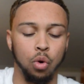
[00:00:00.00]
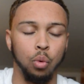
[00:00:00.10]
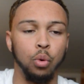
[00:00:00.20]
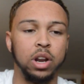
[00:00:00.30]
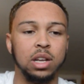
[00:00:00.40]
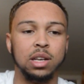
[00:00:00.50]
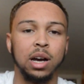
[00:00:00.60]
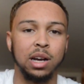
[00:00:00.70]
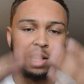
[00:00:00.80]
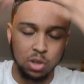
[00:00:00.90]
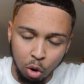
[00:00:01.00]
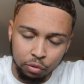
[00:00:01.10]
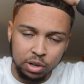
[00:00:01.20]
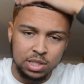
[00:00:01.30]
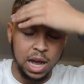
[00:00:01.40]
What it does
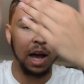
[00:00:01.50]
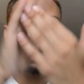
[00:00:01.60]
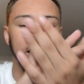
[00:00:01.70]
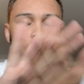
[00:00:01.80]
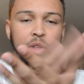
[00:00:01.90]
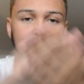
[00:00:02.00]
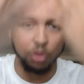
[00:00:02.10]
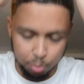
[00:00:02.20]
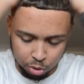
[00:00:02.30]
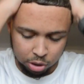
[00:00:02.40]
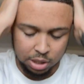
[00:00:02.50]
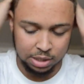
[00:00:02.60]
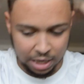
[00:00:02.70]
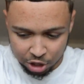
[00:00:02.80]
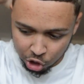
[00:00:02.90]
over time, if you put
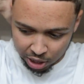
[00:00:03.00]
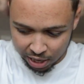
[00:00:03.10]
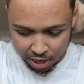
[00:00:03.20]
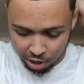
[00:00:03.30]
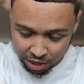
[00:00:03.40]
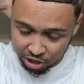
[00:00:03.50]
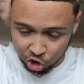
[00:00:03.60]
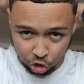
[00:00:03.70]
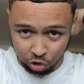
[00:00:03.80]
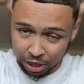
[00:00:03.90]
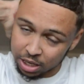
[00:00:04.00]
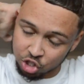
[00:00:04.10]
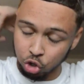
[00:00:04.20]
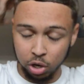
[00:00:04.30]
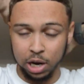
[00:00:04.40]
this in your hair, it
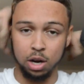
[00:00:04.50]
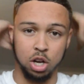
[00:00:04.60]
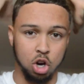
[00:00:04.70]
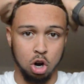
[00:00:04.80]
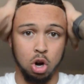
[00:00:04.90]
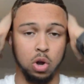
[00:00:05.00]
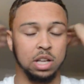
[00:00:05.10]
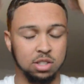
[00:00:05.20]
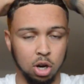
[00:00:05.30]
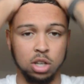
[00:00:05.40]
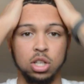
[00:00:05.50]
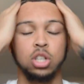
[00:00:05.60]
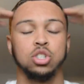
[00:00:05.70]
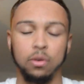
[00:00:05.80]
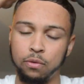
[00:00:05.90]
trains your hair to curl. It starts
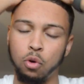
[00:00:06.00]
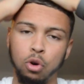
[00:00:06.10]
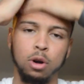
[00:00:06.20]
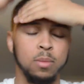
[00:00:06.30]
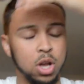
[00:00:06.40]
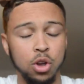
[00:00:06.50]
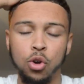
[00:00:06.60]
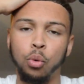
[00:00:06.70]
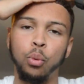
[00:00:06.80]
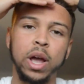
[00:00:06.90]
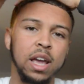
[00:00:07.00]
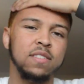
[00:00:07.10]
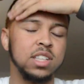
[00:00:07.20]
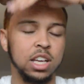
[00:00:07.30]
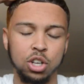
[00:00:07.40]
to form
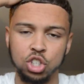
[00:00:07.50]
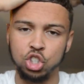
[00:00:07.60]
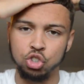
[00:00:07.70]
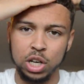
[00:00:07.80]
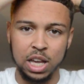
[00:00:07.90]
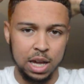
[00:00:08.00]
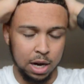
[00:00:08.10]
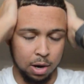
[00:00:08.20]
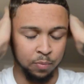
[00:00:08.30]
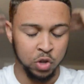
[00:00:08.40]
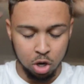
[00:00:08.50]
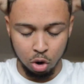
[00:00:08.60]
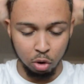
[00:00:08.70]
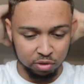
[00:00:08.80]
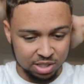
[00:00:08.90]
waves in your straight hair
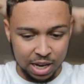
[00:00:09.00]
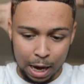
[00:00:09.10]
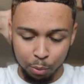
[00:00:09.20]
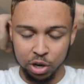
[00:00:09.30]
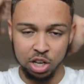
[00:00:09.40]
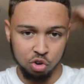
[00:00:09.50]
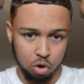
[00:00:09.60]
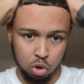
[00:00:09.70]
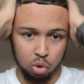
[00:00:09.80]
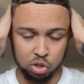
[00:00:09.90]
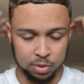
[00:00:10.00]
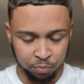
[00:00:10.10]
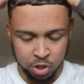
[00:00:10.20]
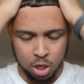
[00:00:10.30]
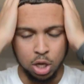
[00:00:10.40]
over time when it grows.
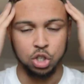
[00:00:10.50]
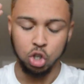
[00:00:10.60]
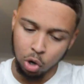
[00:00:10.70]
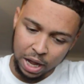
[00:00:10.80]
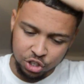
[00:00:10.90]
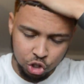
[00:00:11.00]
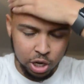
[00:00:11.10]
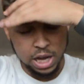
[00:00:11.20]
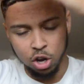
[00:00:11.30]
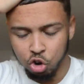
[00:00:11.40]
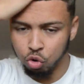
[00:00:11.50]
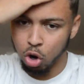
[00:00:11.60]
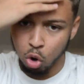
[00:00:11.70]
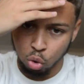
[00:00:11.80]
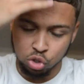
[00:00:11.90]
So as your hair
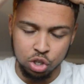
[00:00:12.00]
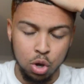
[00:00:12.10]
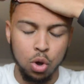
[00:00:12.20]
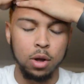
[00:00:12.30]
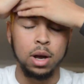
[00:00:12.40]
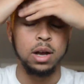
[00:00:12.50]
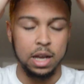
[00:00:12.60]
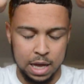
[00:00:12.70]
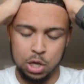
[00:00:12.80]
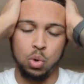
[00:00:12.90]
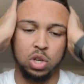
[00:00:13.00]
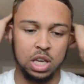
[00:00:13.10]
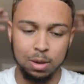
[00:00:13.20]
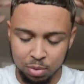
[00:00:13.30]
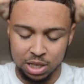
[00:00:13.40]
grows and you
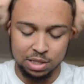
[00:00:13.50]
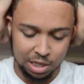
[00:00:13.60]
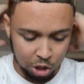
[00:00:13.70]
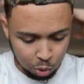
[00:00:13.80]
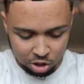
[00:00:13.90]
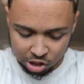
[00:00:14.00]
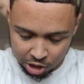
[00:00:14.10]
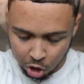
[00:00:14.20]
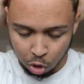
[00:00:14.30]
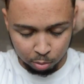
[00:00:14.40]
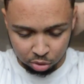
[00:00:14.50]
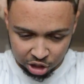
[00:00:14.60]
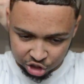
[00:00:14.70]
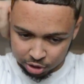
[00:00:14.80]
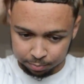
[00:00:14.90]
keep continuously
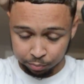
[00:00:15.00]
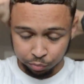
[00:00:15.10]
brushing,